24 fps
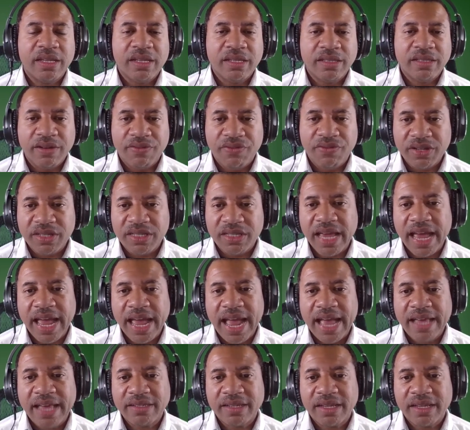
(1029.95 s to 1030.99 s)
different
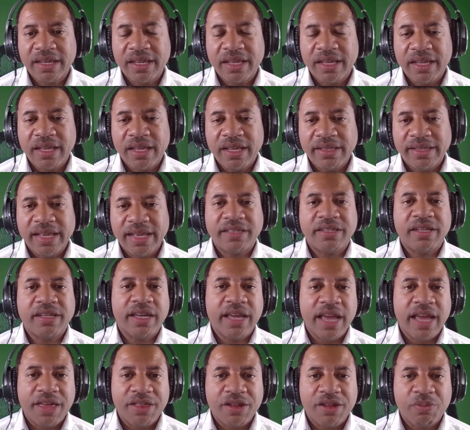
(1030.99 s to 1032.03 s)
tasks that
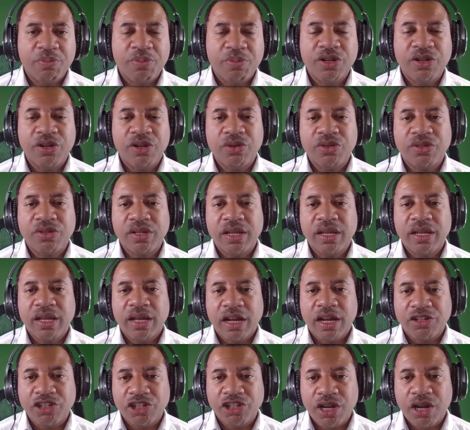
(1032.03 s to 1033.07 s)
together produce
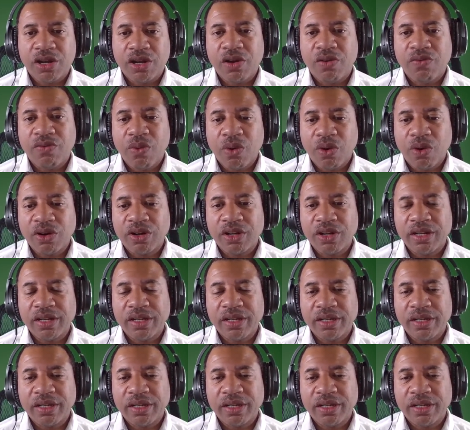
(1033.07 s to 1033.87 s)
a chunk of work.